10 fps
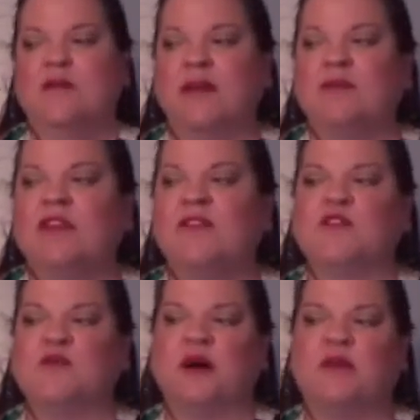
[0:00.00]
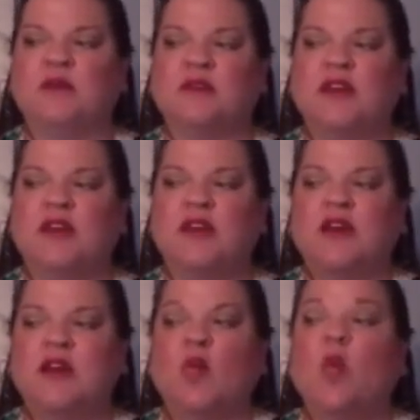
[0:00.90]
My belief is probably
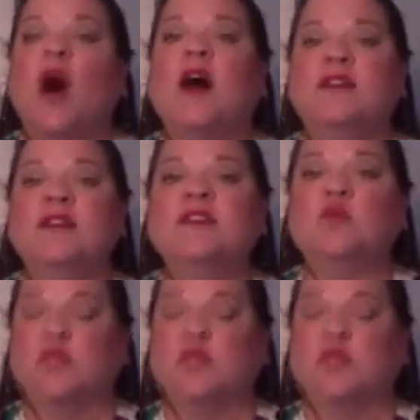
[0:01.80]
was